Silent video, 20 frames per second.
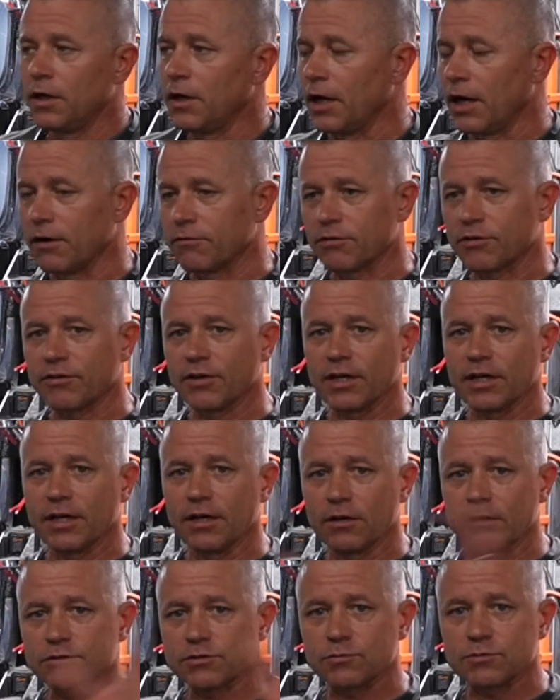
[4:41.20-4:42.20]
Everything
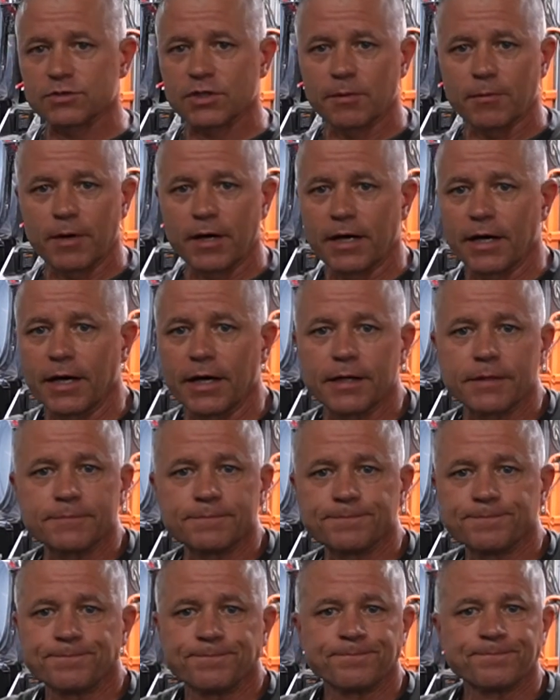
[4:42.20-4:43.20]
else was MIA.
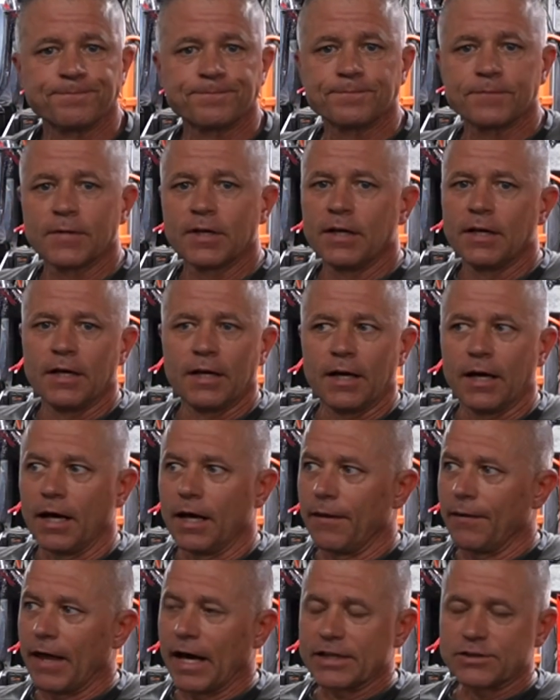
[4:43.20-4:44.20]

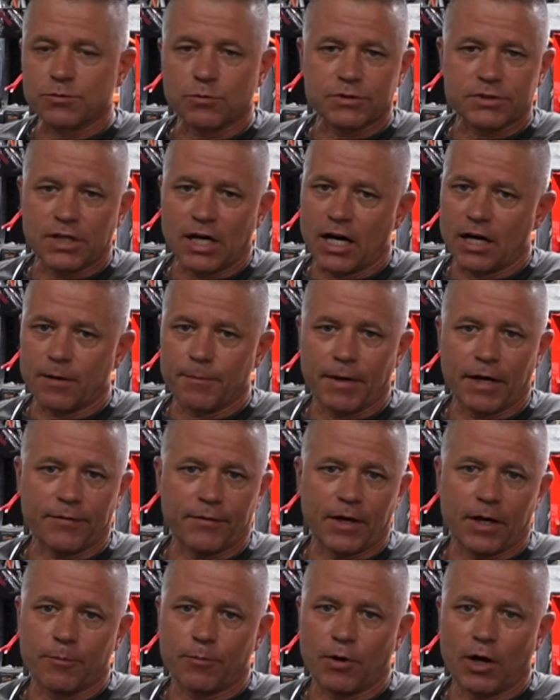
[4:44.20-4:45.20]
And that's what's odd about
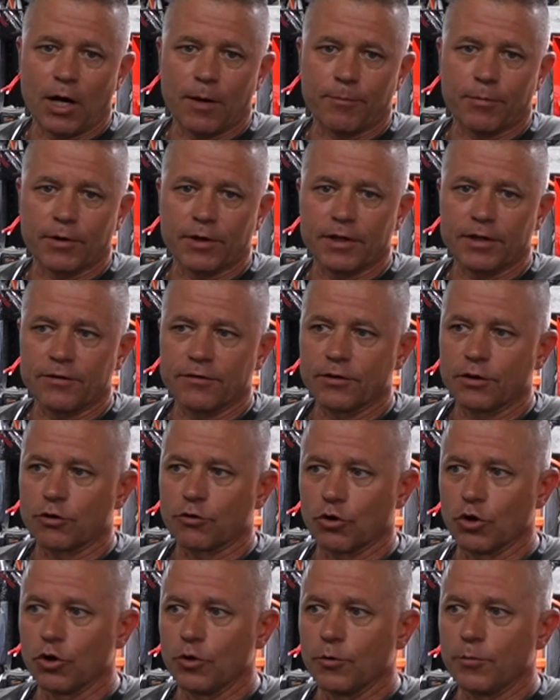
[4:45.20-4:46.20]
that property. The
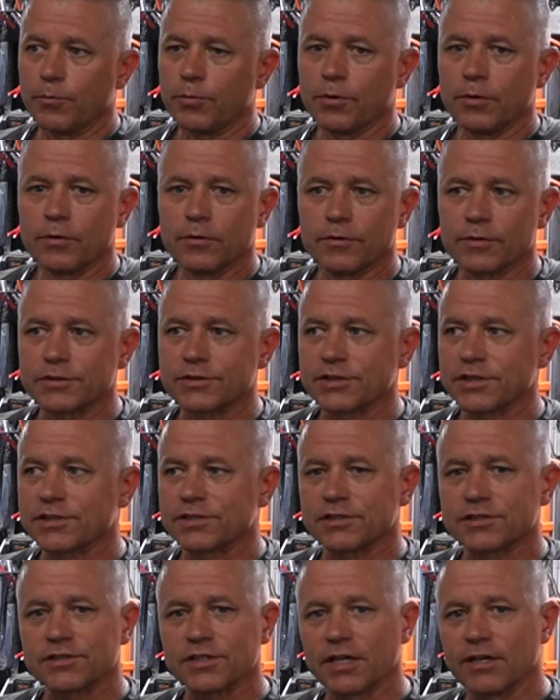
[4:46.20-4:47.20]
group, the 6
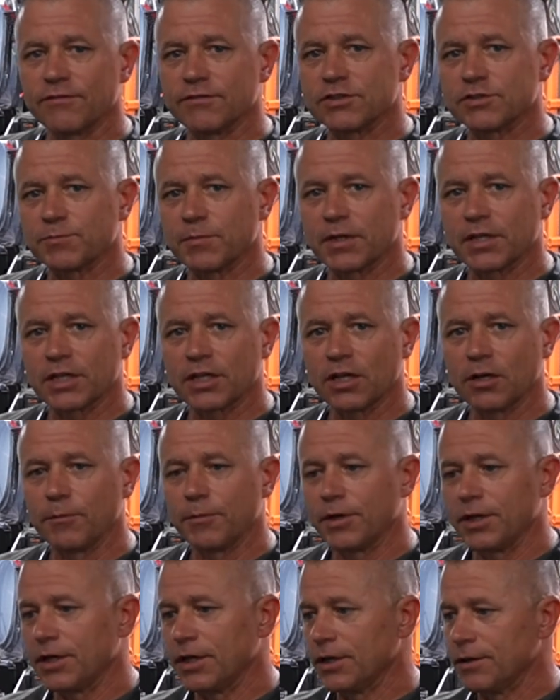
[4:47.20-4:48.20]
to 7's been
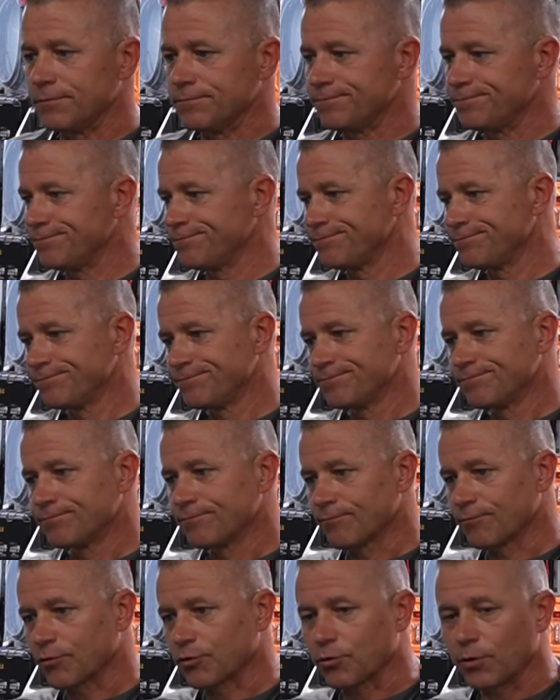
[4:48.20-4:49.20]
coming in
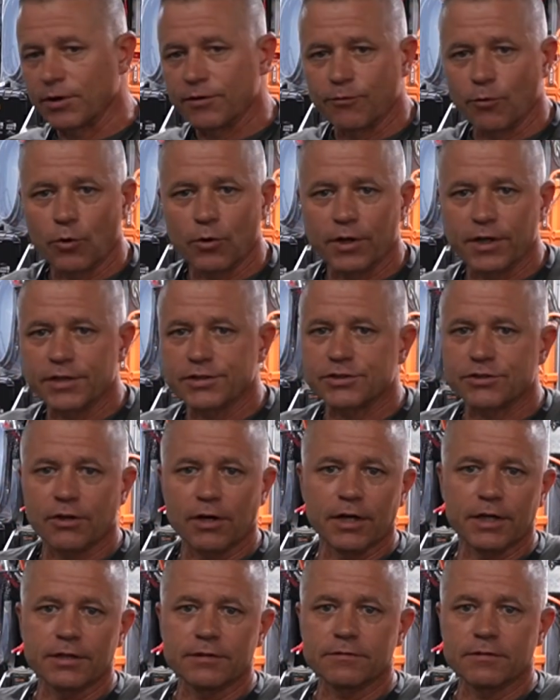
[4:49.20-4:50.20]
3 or 4 days
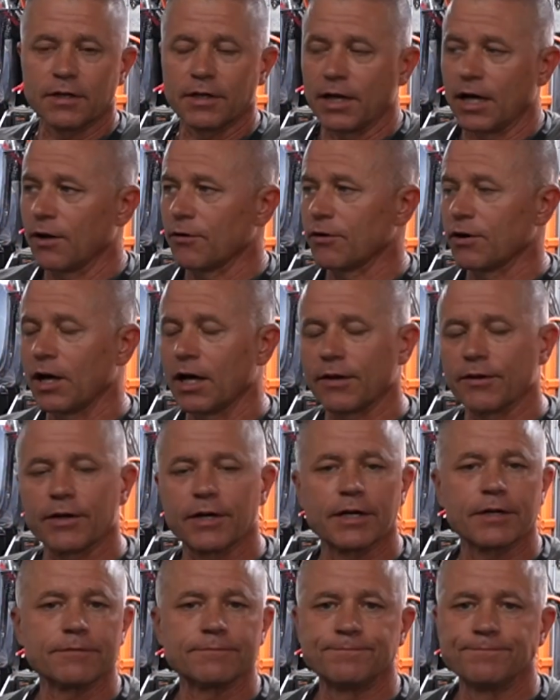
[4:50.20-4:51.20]
straight, and now they're not
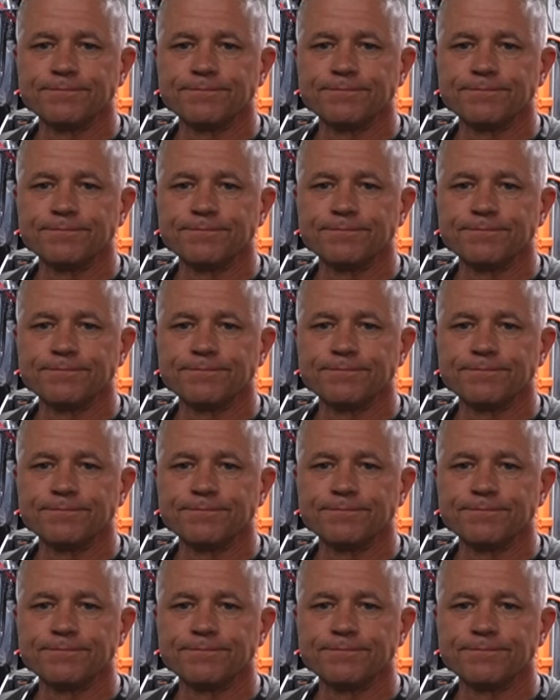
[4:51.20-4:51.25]
there.